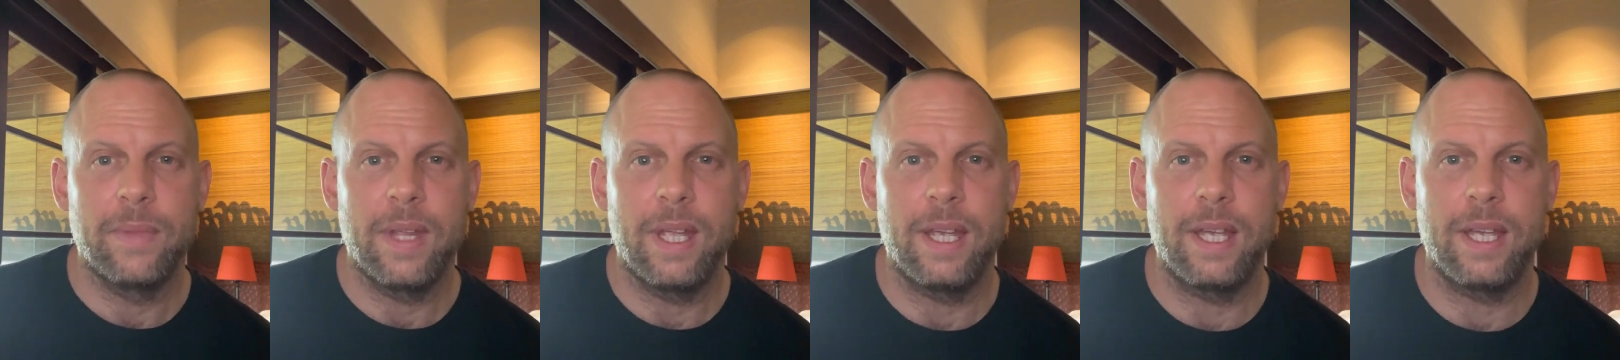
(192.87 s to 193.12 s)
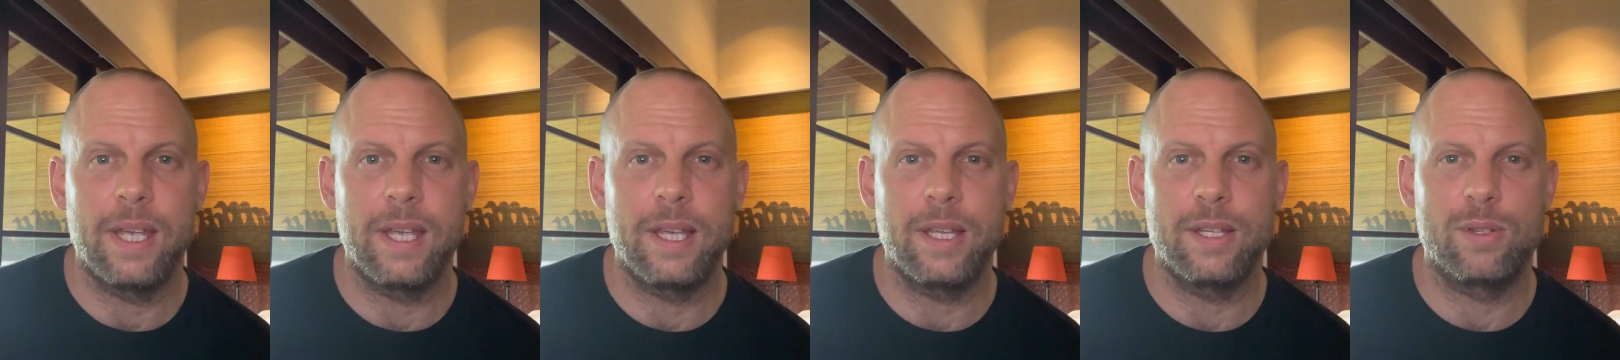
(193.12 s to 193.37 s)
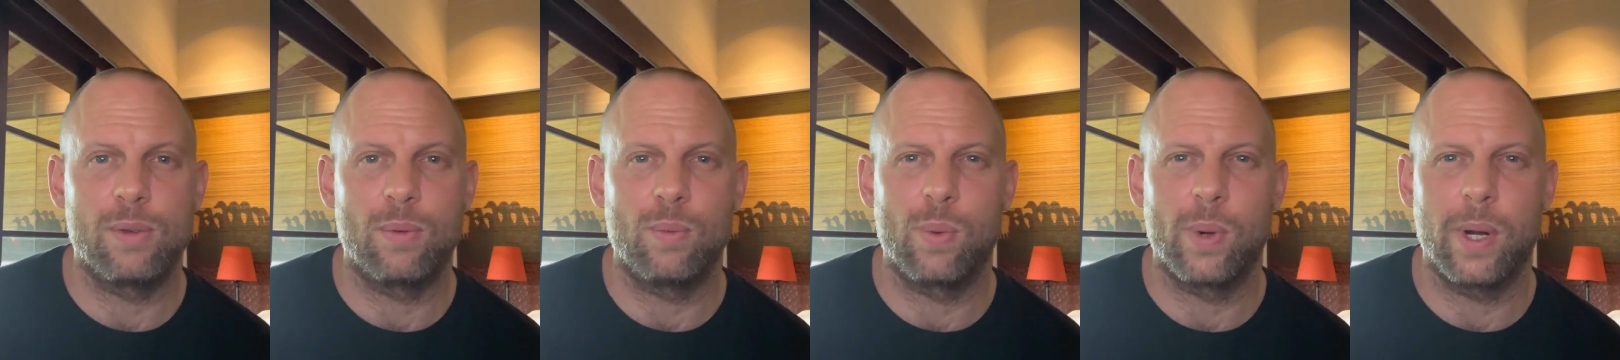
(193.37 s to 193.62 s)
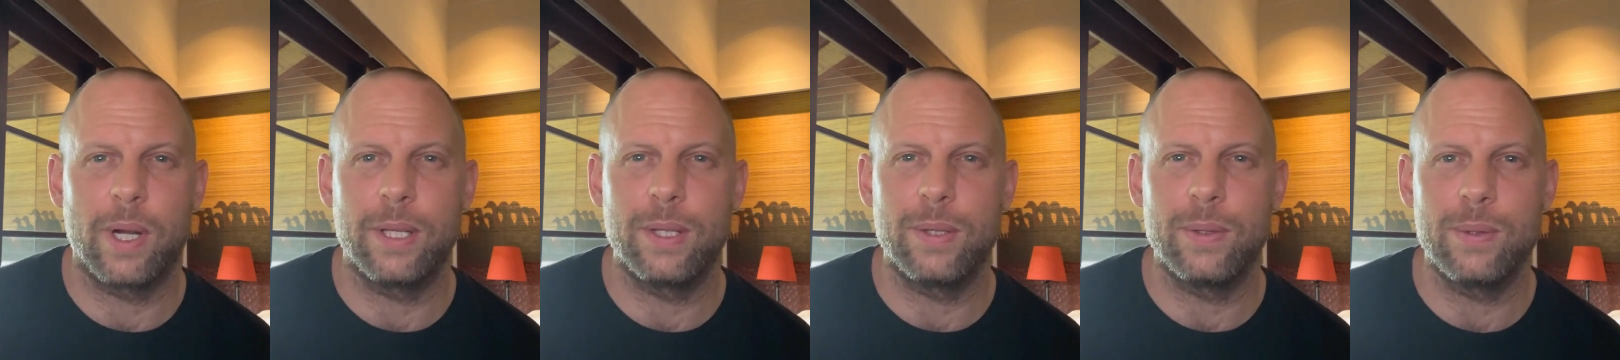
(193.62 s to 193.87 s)
is
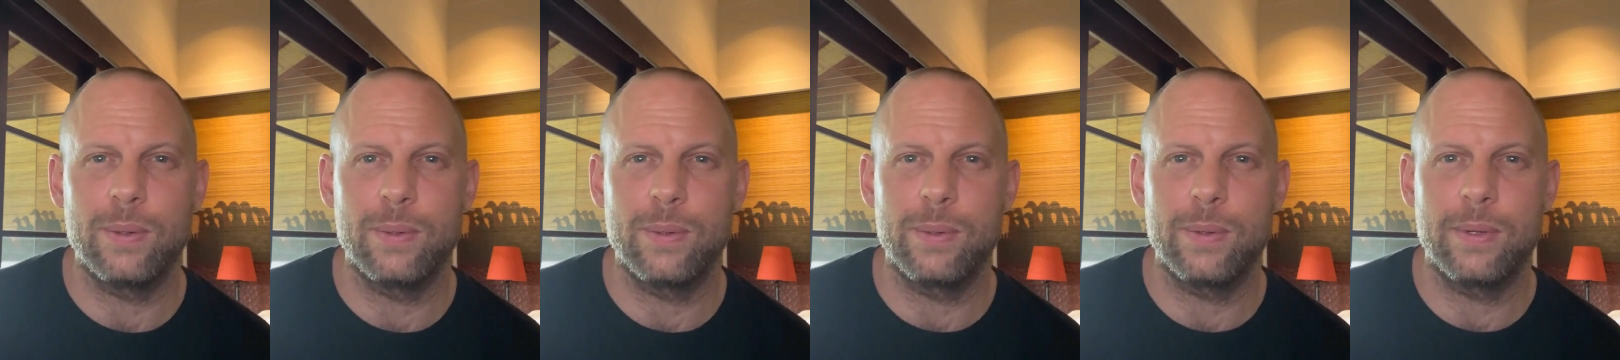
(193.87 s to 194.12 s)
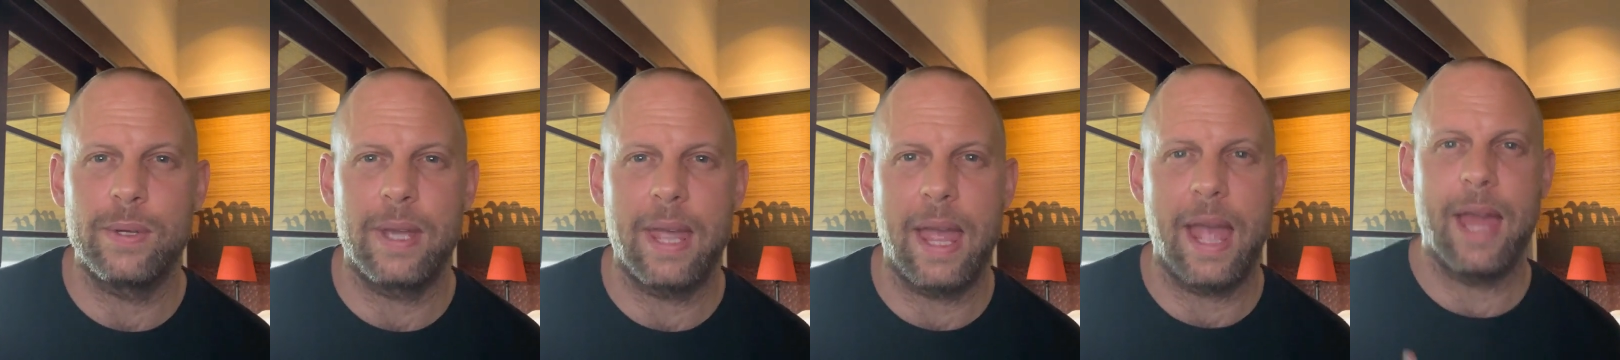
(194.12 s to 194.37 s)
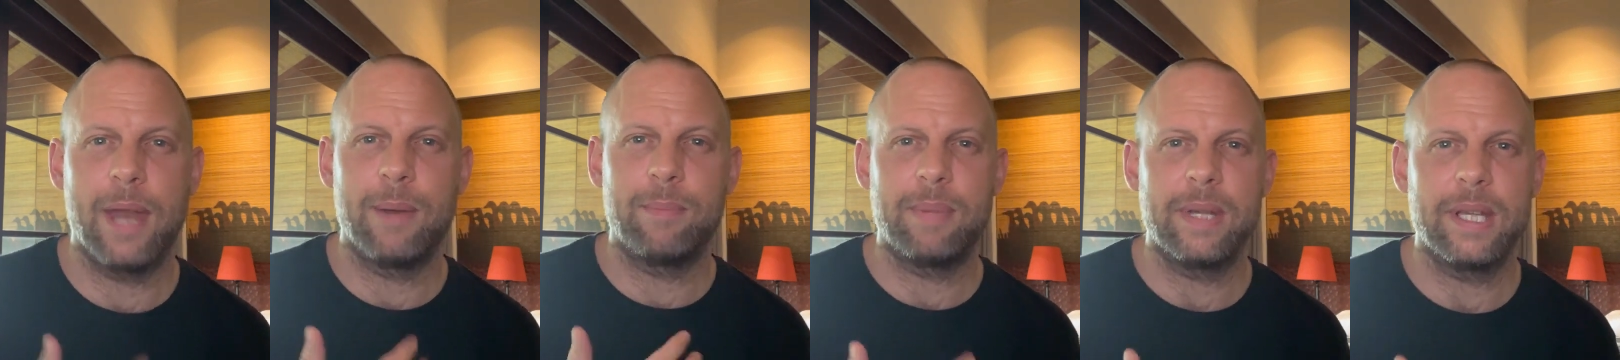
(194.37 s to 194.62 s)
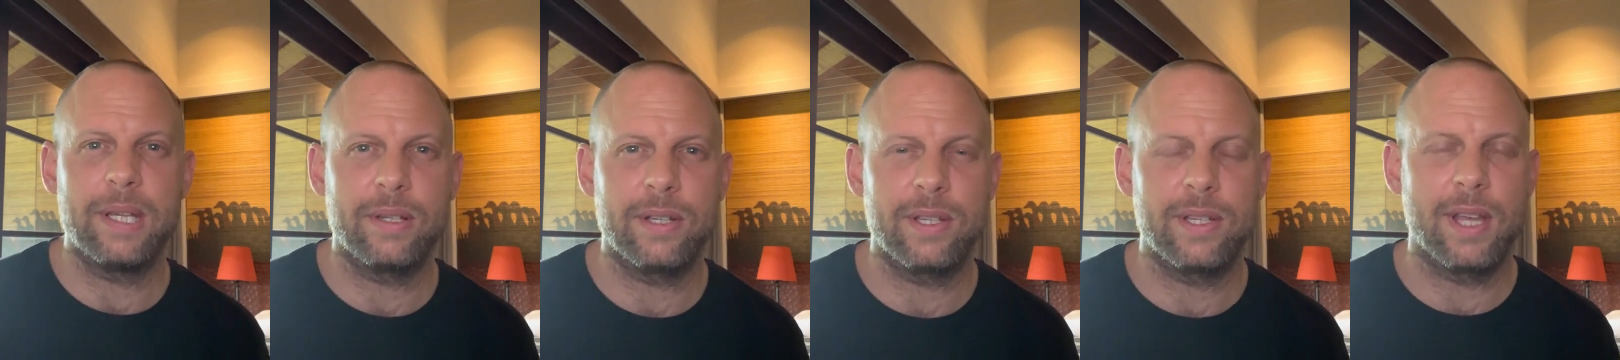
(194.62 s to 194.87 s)
where you can't
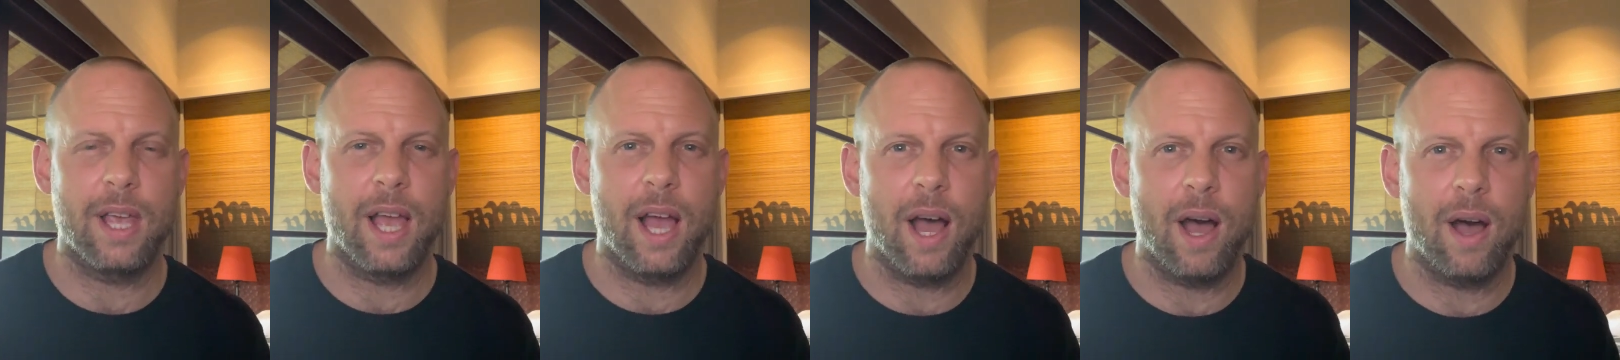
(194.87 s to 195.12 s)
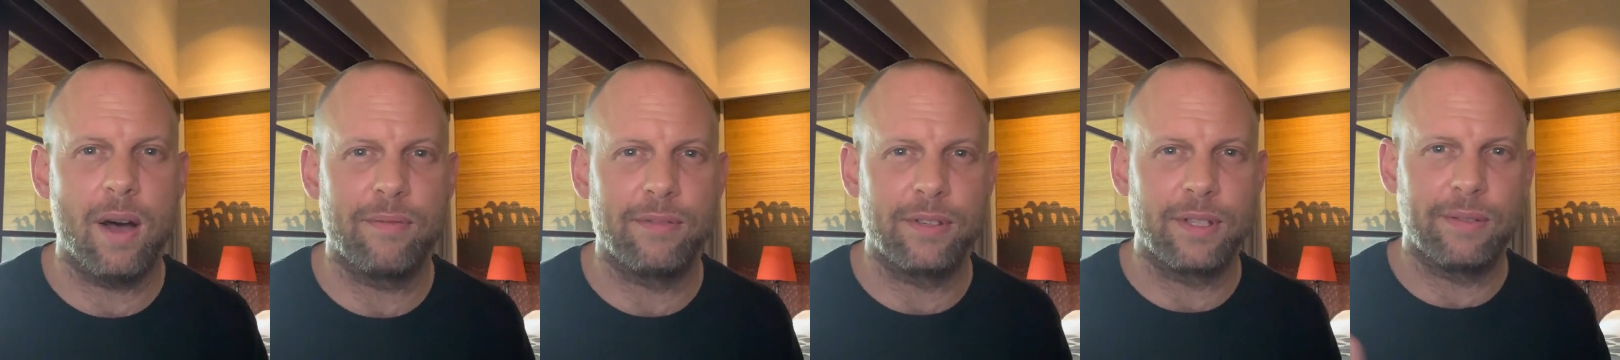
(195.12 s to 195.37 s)
be yourself